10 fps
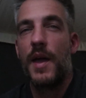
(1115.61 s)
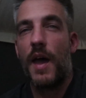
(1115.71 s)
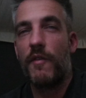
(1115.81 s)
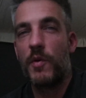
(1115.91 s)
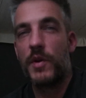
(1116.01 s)

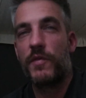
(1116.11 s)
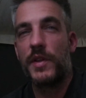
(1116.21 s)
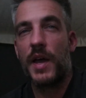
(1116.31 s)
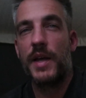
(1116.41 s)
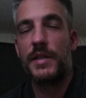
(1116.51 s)
Have a wonderful
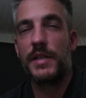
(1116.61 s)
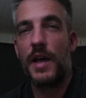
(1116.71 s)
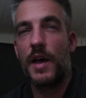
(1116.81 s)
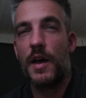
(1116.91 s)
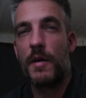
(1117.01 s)
night.
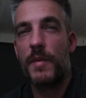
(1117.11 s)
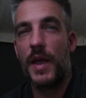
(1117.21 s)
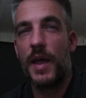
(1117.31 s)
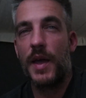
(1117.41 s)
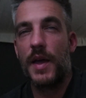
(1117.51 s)

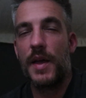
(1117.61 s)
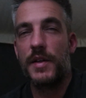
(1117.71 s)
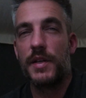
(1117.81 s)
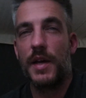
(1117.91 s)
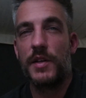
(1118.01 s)

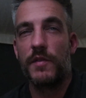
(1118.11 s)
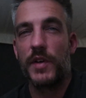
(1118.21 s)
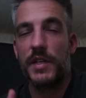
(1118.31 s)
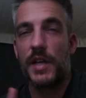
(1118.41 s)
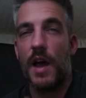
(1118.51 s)
And don't
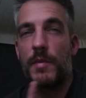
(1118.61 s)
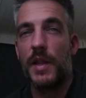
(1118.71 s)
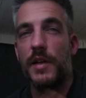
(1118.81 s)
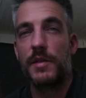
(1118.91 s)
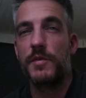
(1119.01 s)
forget to comment,
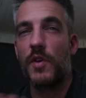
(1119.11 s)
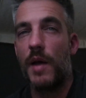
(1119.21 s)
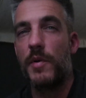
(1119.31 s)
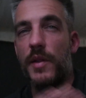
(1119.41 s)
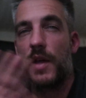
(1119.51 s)
like,
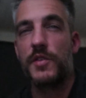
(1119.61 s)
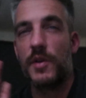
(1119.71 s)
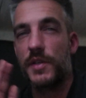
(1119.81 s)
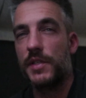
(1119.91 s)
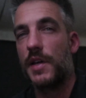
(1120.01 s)
subscribe, all that
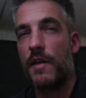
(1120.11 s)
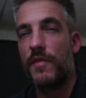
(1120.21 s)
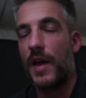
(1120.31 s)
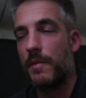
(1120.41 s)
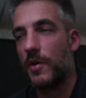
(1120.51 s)
sort of stuff.
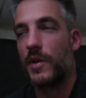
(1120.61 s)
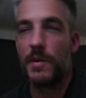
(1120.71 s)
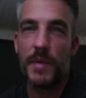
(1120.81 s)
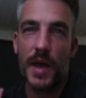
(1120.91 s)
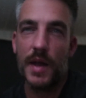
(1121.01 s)
I'm going
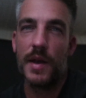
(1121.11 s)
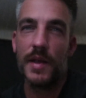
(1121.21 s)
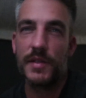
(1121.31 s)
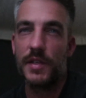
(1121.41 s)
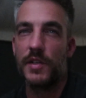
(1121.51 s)
to bed.
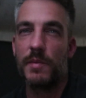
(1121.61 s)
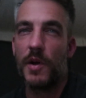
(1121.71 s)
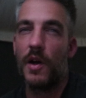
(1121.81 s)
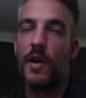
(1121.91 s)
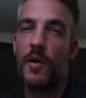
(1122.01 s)
See you
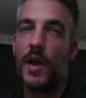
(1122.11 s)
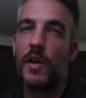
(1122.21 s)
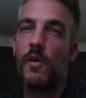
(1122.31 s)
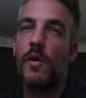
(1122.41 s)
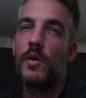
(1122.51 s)
tomorrow
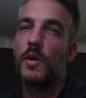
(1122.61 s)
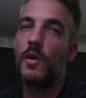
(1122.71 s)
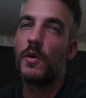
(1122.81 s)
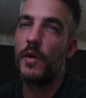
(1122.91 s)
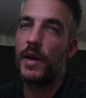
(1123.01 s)
in
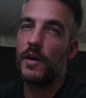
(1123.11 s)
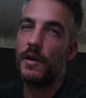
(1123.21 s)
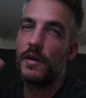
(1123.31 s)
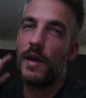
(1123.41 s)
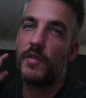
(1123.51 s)
Ngorongoro
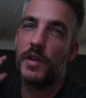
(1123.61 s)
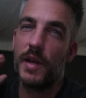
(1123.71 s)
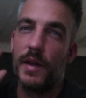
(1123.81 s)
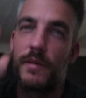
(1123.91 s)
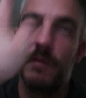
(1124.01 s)
crater. Have a good night.